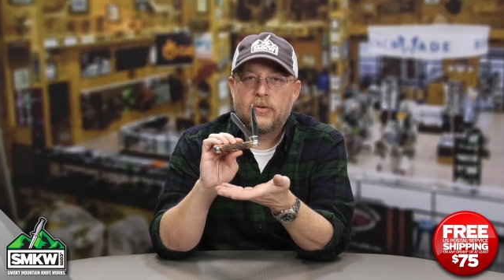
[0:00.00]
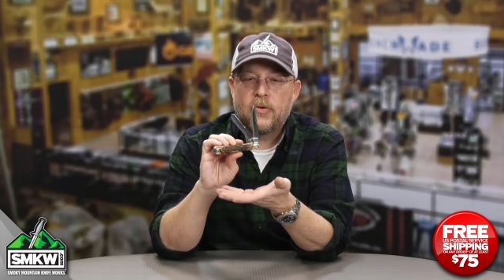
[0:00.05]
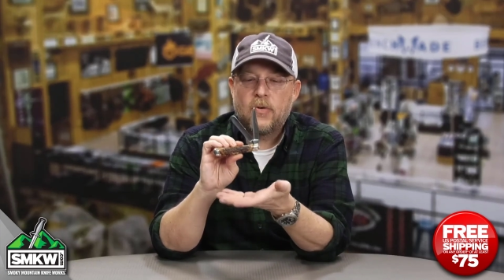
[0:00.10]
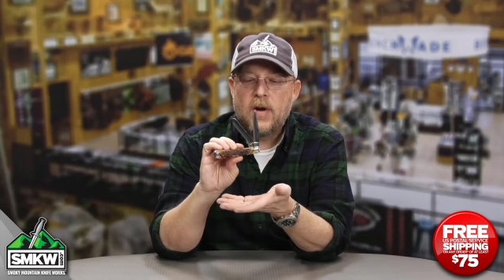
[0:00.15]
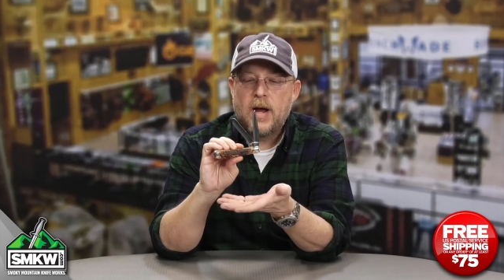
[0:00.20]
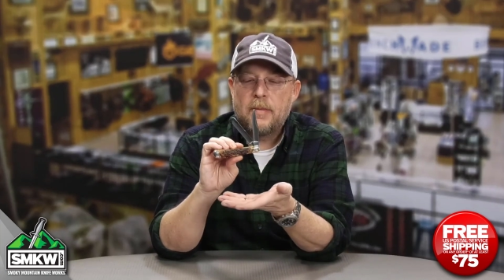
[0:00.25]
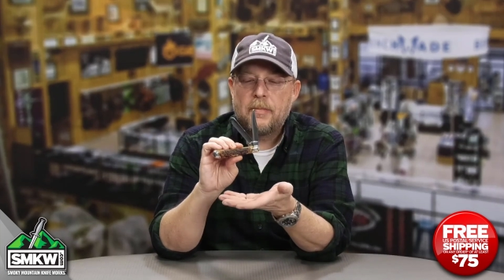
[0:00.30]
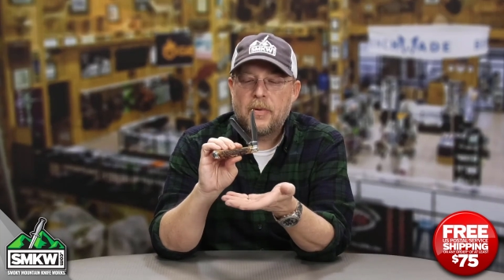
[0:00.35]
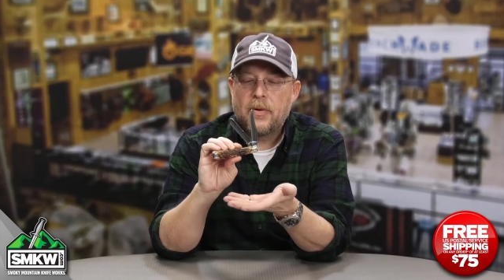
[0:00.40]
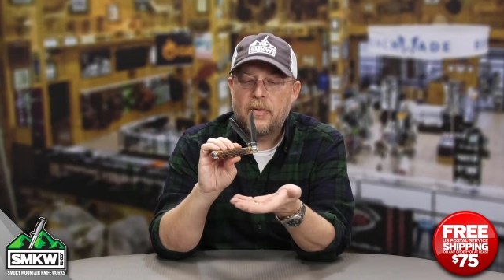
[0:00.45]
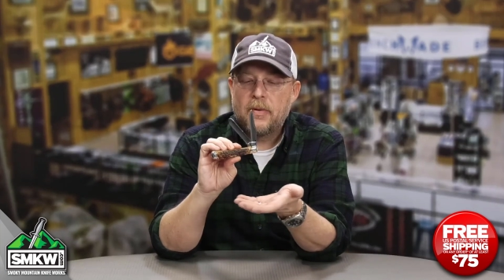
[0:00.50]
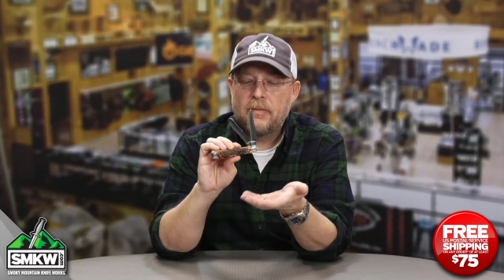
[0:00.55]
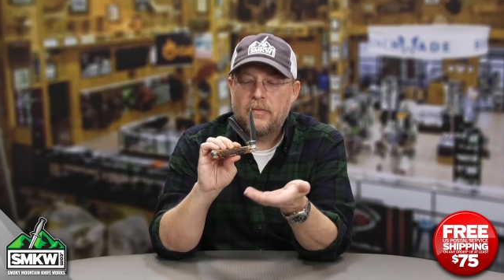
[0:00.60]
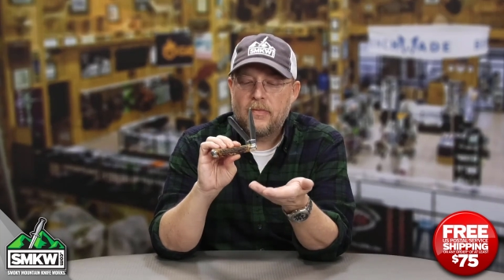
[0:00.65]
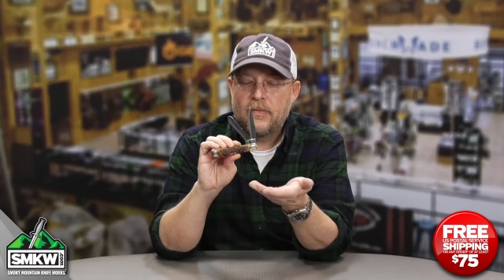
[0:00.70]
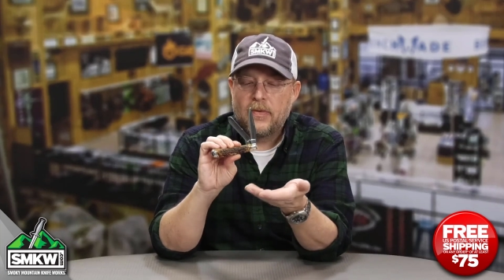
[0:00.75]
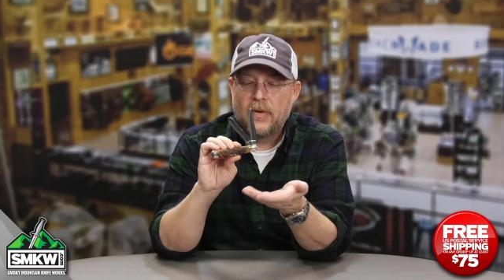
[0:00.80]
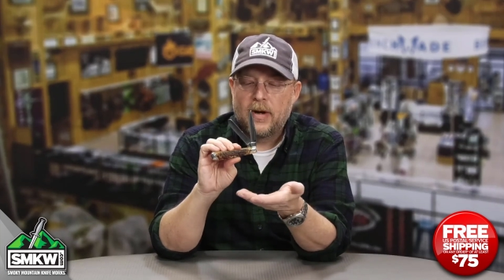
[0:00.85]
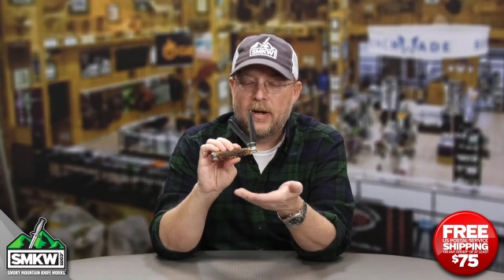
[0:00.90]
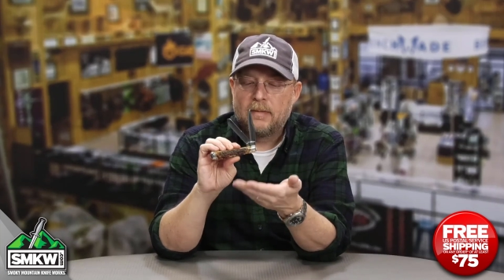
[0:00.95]
trapper
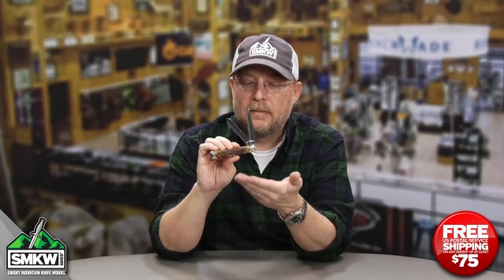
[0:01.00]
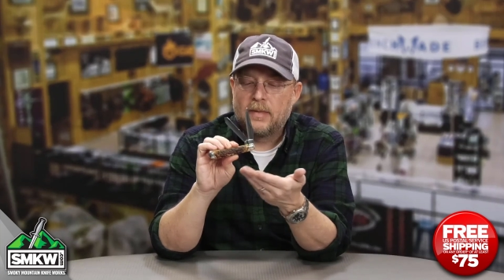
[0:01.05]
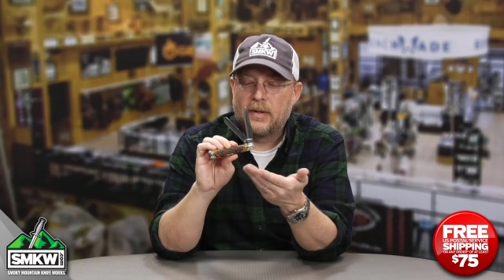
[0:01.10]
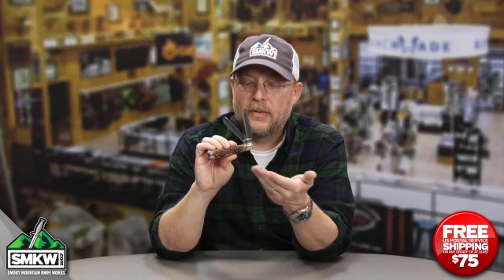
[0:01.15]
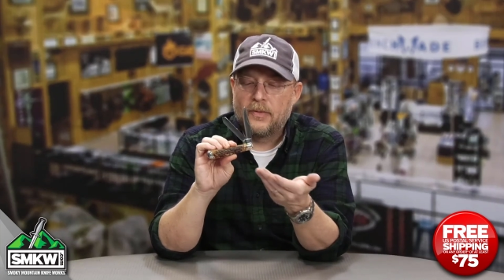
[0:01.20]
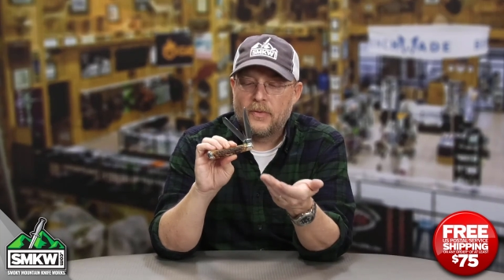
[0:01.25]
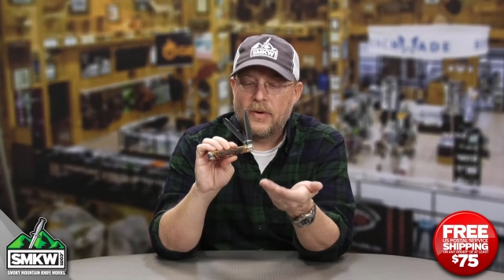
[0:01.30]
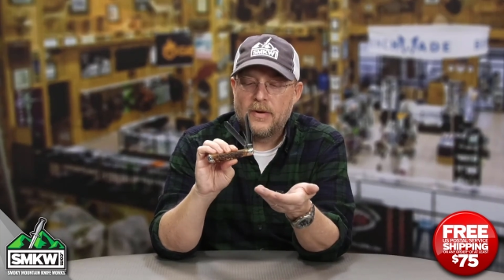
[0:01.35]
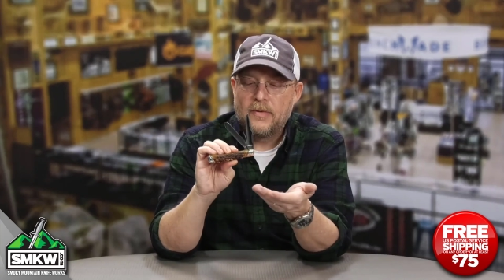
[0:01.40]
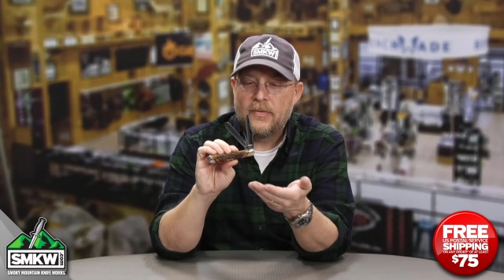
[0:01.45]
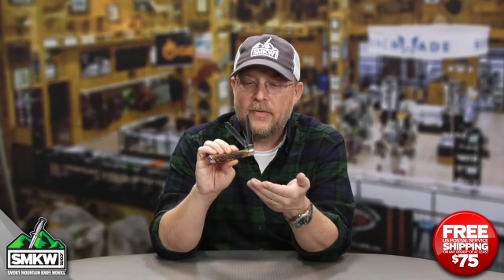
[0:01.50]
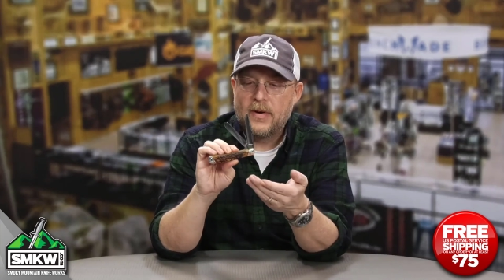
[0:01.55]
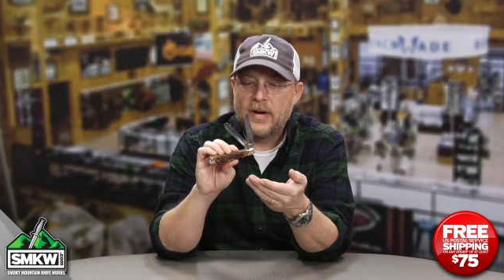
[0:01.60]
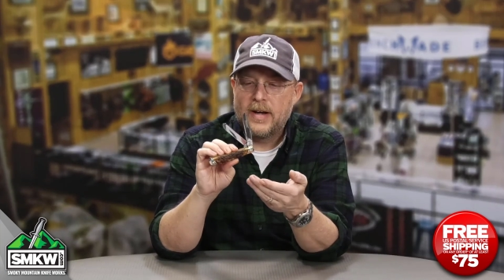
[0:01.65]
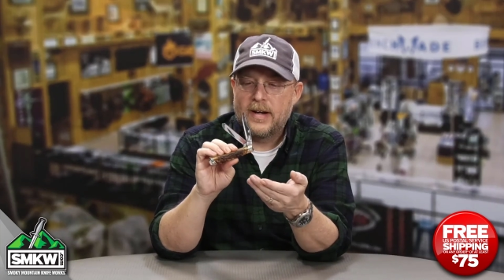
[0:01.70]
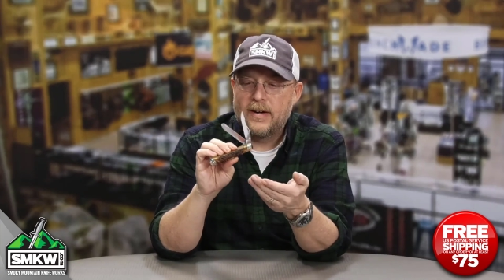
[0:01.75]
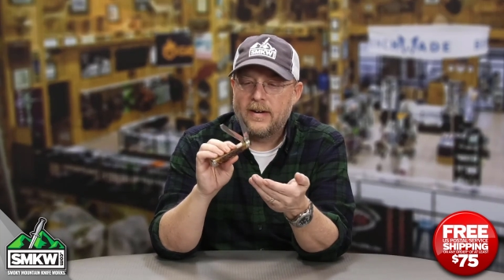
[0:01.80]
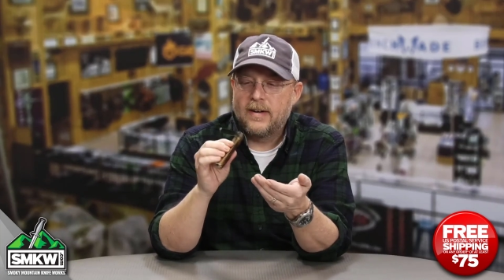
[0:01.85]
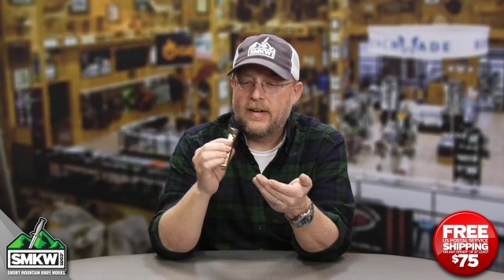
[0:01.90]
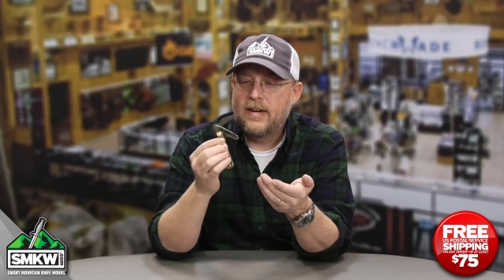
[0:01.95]
from Rough
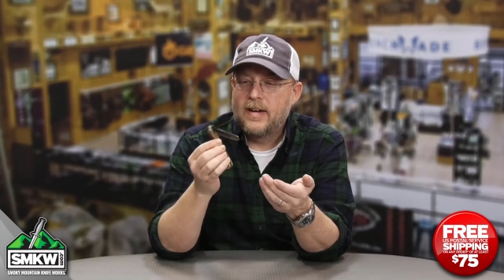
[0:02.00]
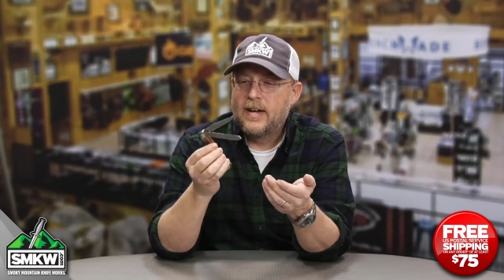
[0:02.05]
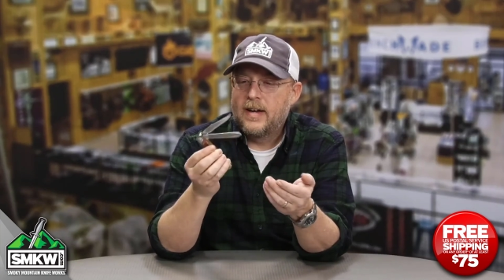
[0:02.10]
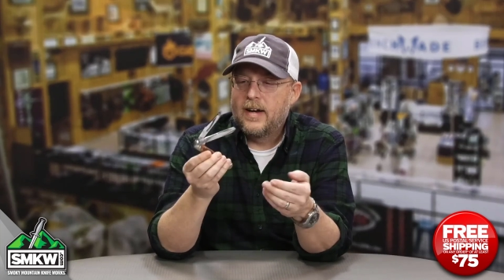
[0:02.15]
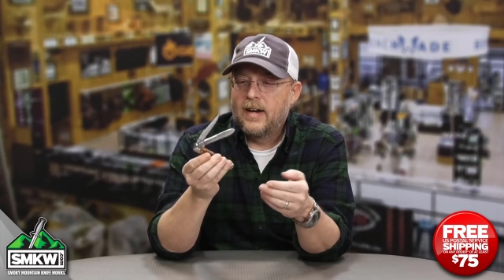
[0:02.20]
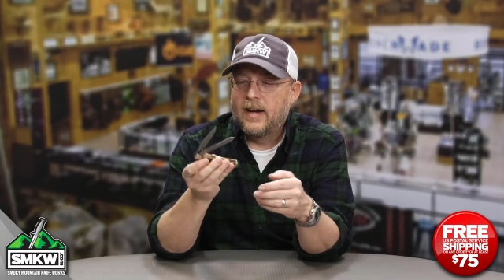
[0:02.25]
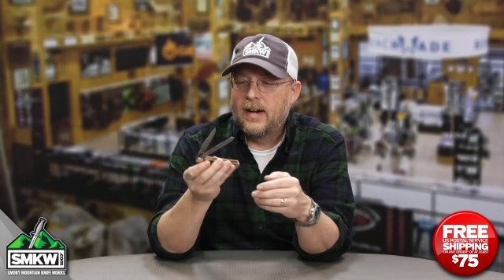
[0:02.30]
Ryder.